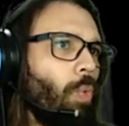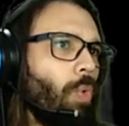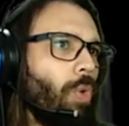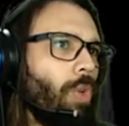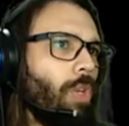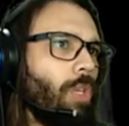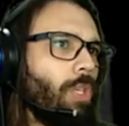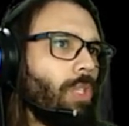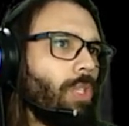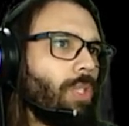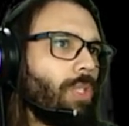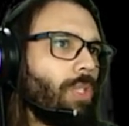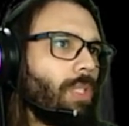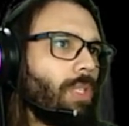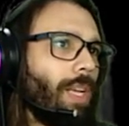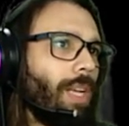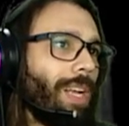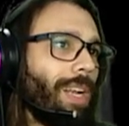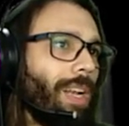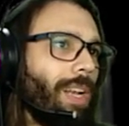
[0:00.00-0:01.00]
is
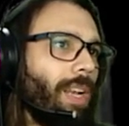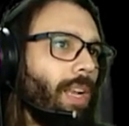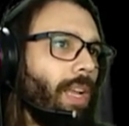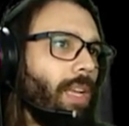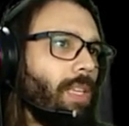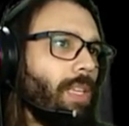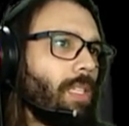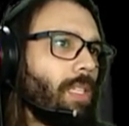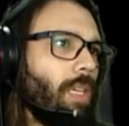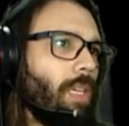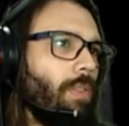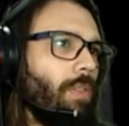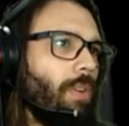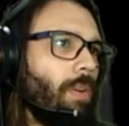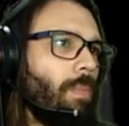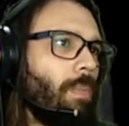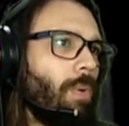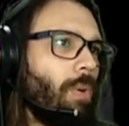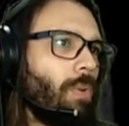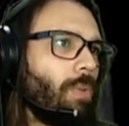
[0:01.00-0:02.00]
a classic even
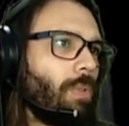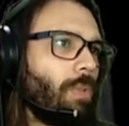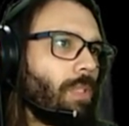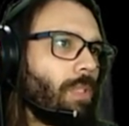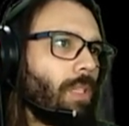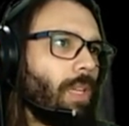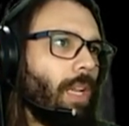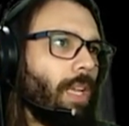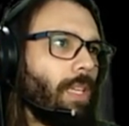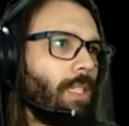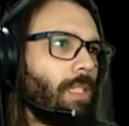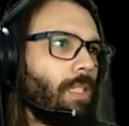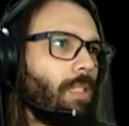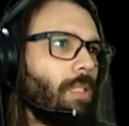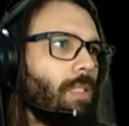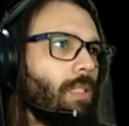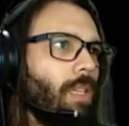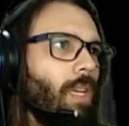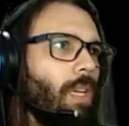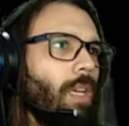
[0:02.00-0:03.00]
amongst
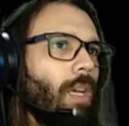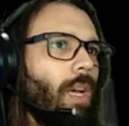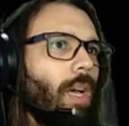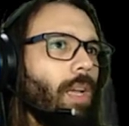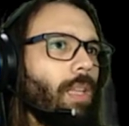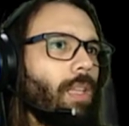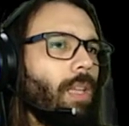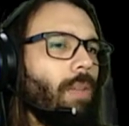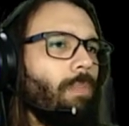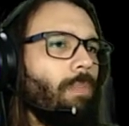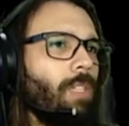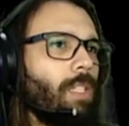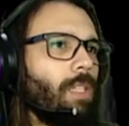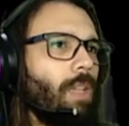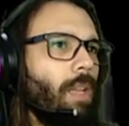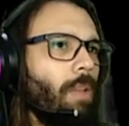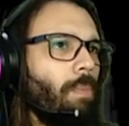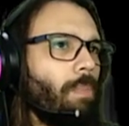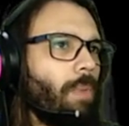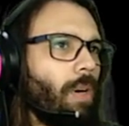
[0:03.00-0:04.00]
classics, a timeless
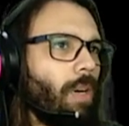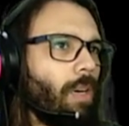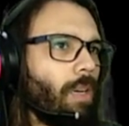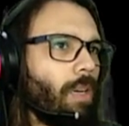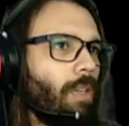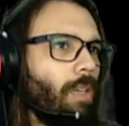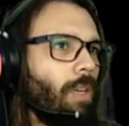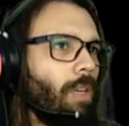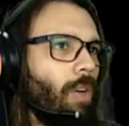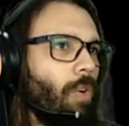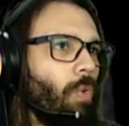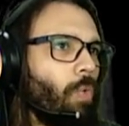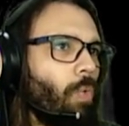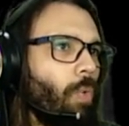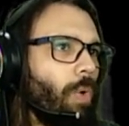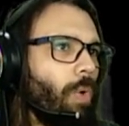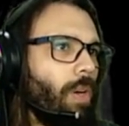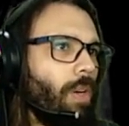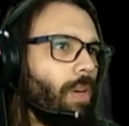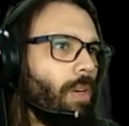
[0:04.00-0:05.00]
landmark,
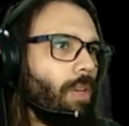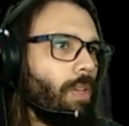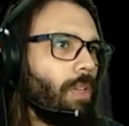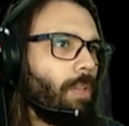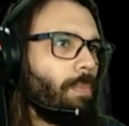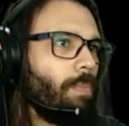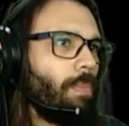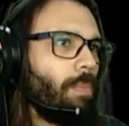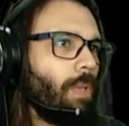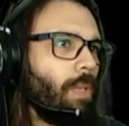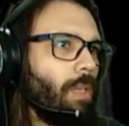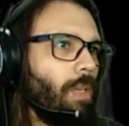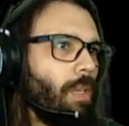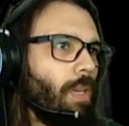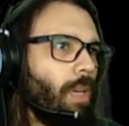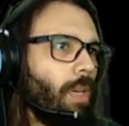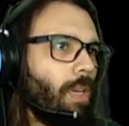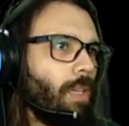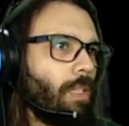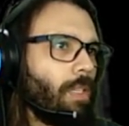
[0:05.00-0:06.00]
whether it
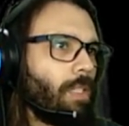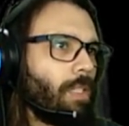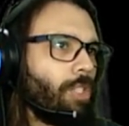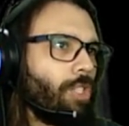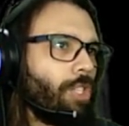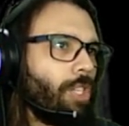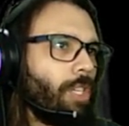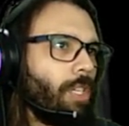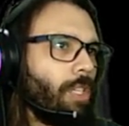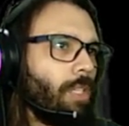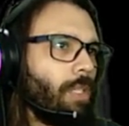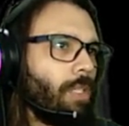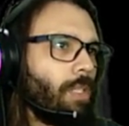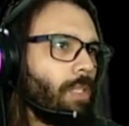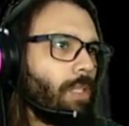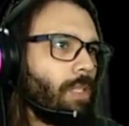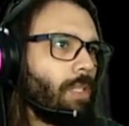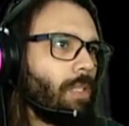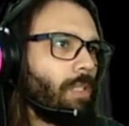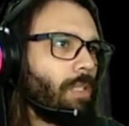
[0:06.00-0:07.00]
be as a journey's
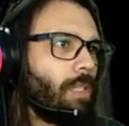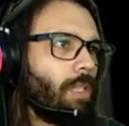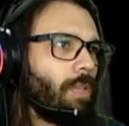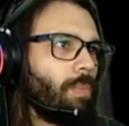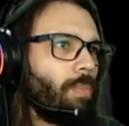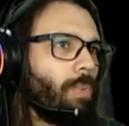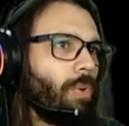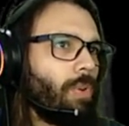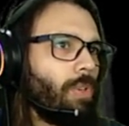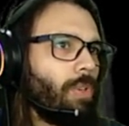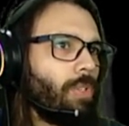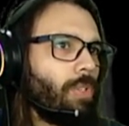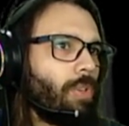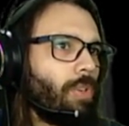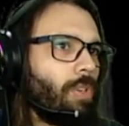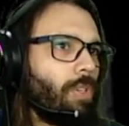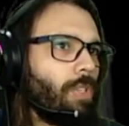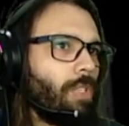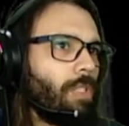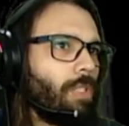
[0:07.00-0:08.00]
starting point
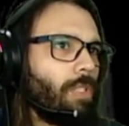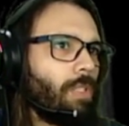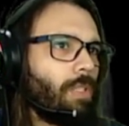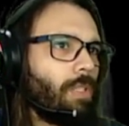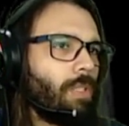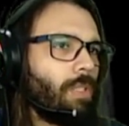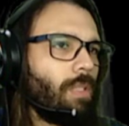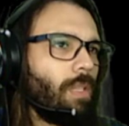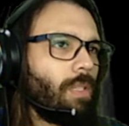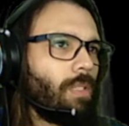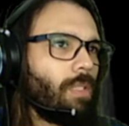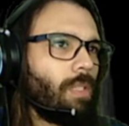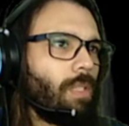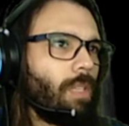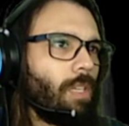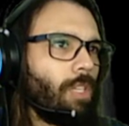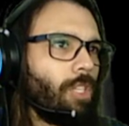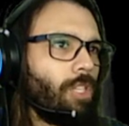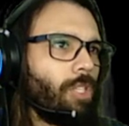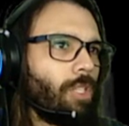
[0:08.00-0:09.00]
or its
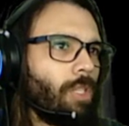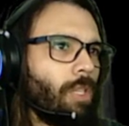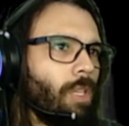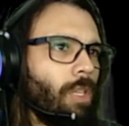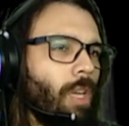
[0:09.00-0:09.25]
destination.